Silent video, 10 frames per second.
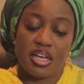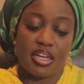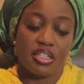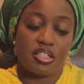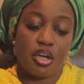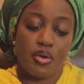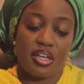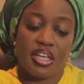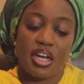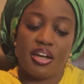and is
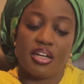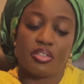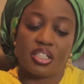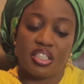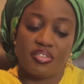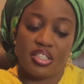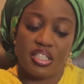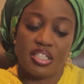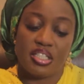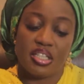currently carrying out
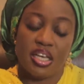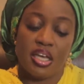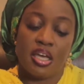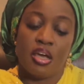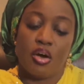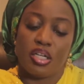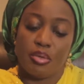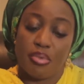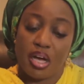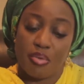activities on
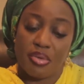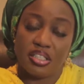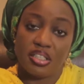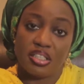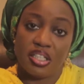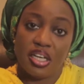empowerment,